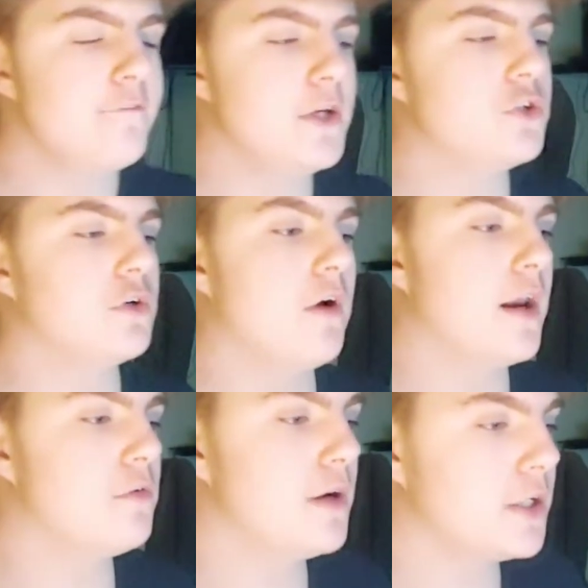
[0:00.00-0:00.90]
featuring
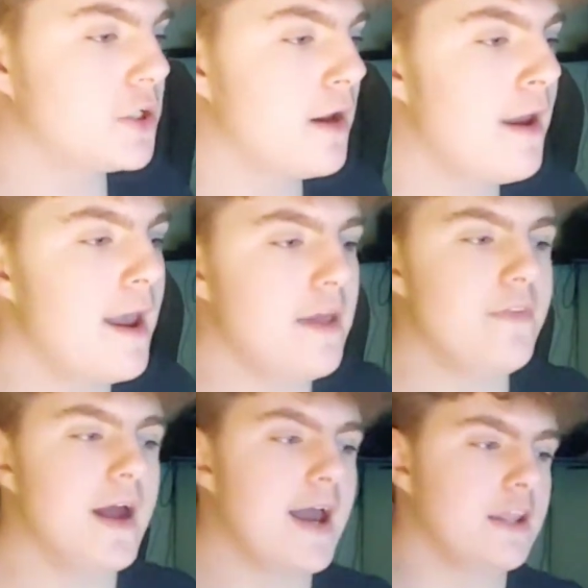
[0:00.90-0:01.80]
Roddy Ricch, and
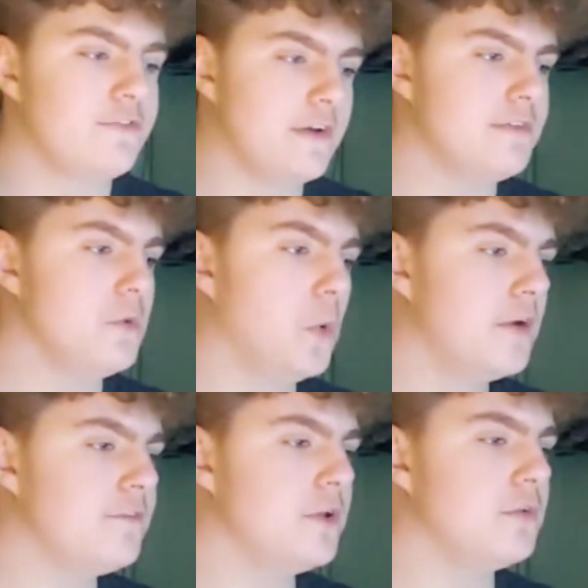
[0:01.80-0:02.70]
that has
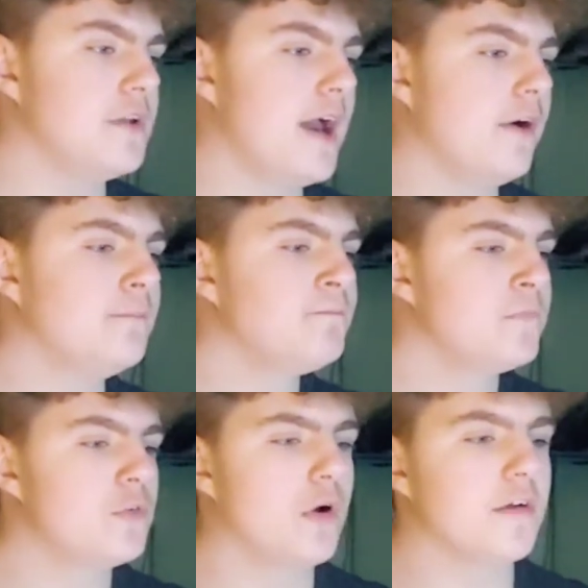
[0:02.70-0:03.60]
51 views now.
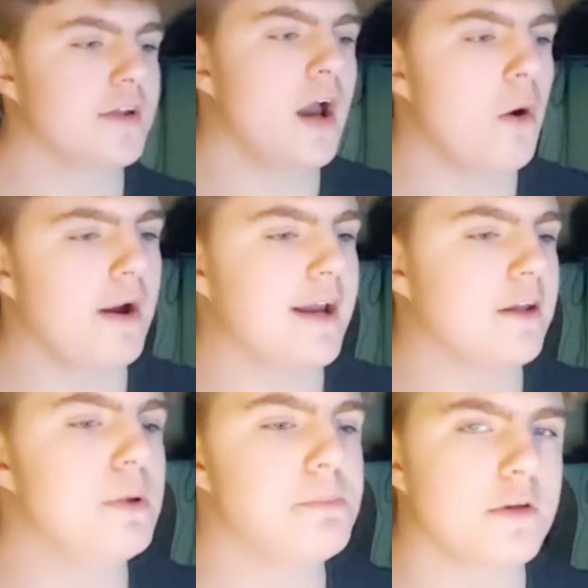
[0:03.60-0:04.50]
So I was like, oh, I
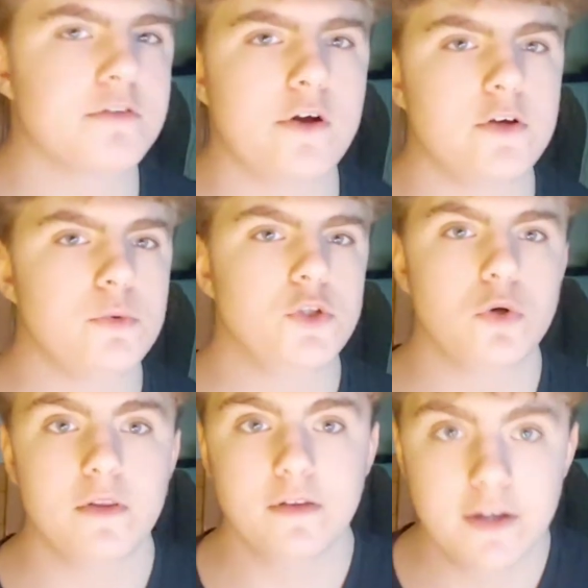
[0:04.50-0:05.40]
guess people are starting to
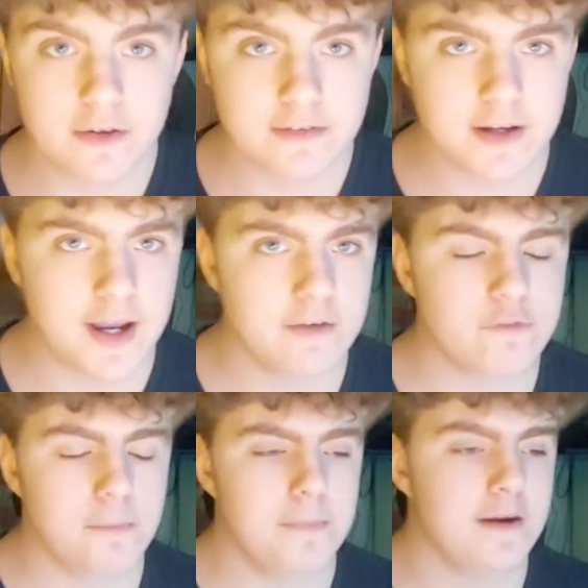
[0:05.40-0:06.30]
enjoy the lyrics again
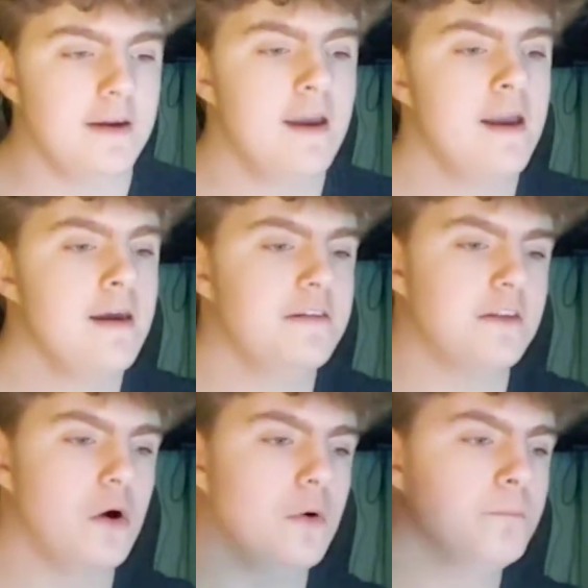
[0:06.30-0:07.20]
from me.
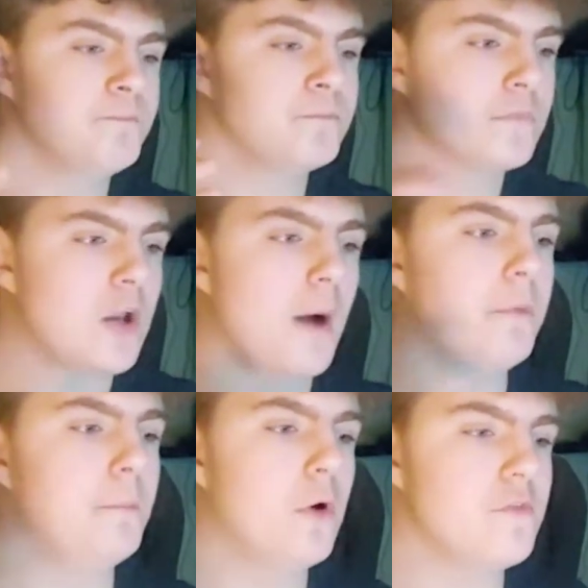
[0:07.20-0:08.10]
So
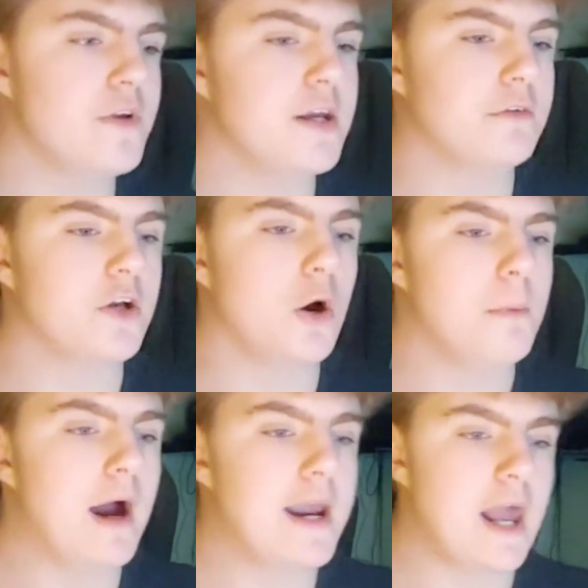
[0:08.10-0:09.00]
couple more videos go
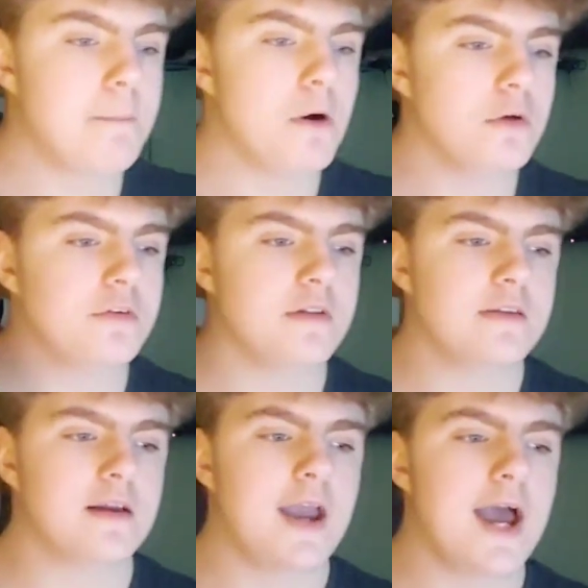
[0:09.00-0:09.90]
by and I posted
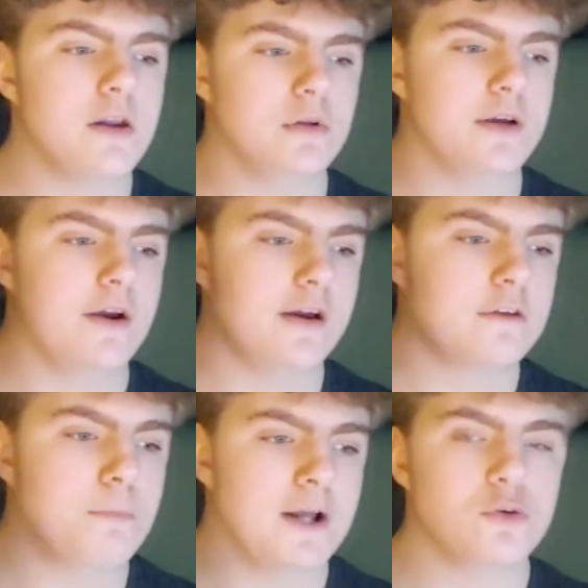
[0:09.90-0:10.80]
Staccato
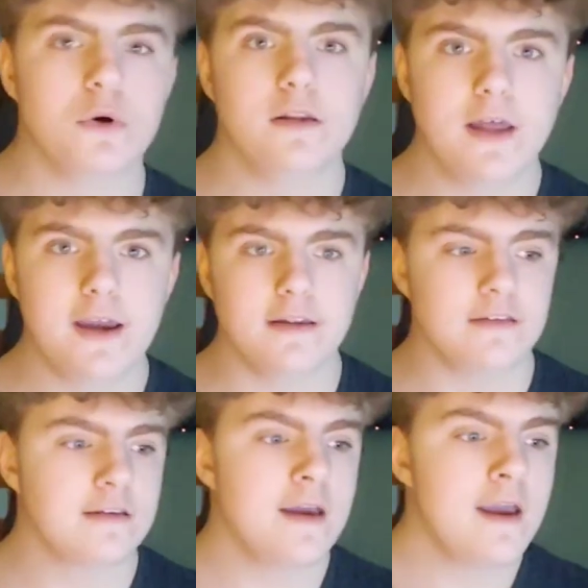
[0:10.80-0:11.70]
lyrics by Tory
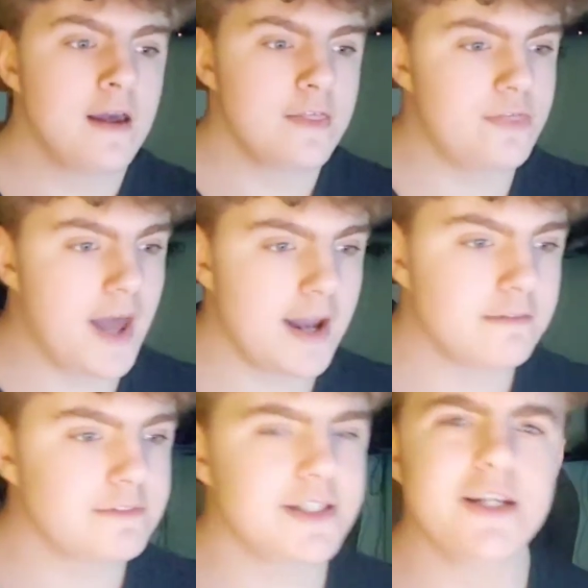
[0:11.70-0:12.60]
Lanez.
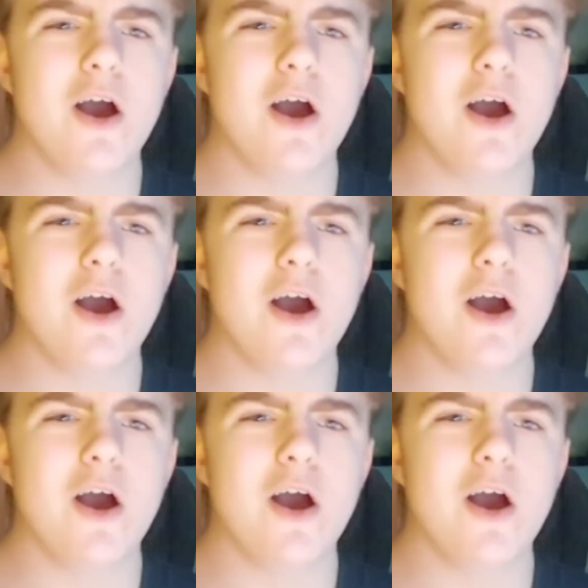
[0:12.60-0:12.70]
That did